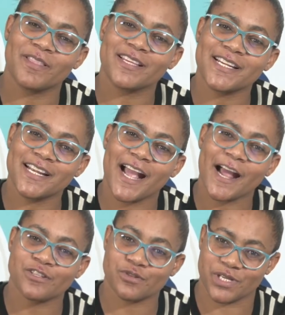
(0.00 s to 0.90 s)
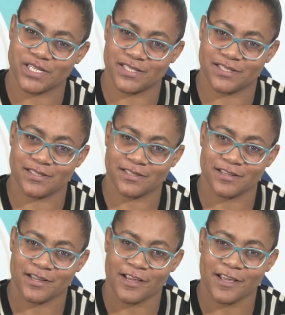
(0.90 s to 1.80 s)
3 countries
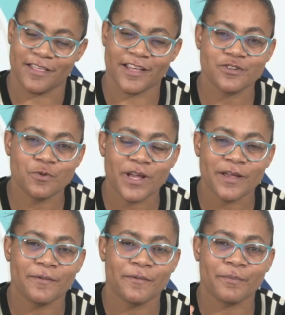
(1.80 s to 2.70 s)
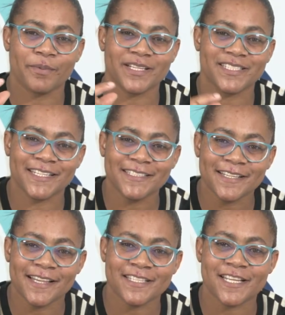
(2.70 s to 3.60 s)
that were
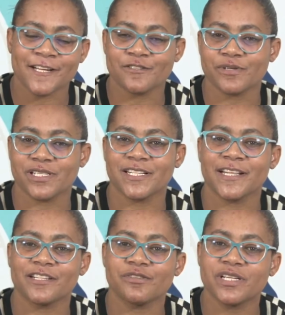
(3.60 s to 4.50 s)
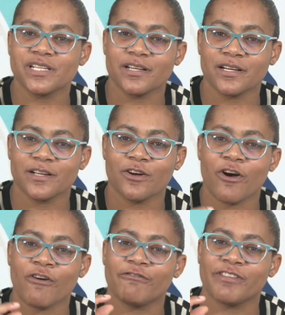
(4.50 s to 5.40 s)
representing these countries in the Treaty
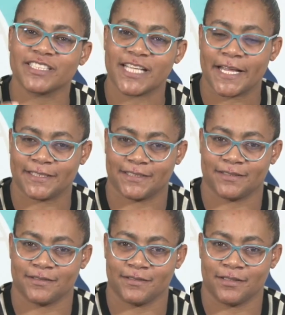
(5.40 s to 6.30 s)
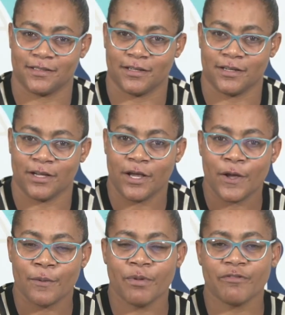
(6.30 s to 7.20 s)
of Versailles.
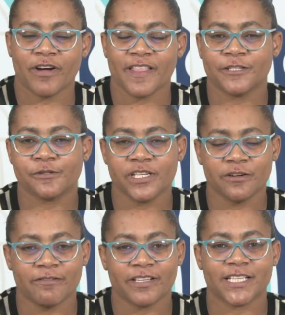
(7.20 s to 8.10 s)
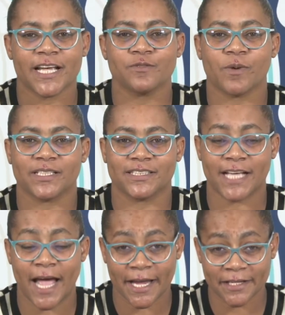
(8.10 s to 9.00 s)
Before the Treaty of Versailles was
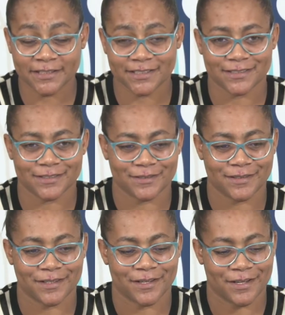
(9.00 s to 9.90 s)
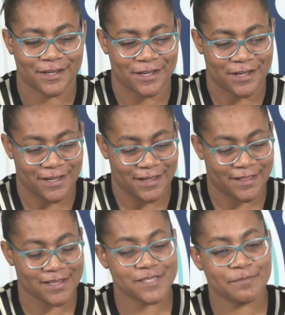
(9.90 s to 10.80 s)
signed,
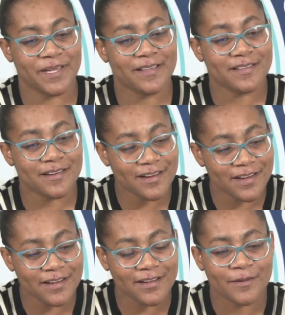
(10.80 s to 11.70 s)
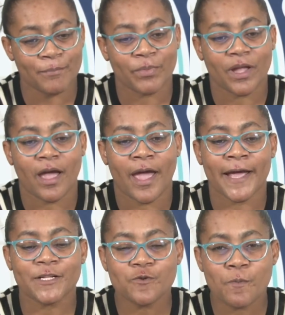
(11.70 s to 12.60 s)
these Big 3
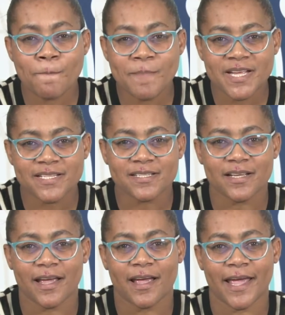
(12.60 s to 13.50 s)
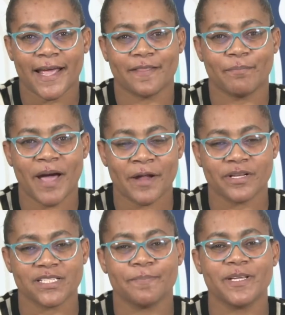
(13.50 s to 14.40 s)
had to meet at
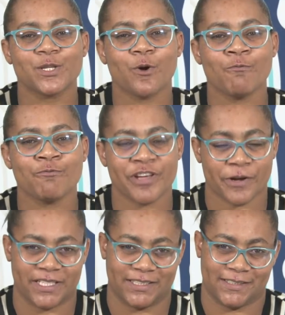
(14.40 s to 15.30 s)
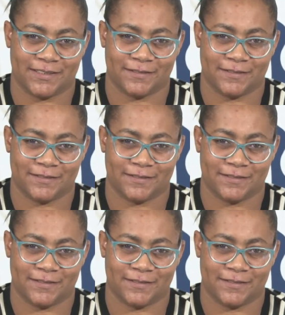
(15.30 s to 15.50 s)
Paris Peace Conference.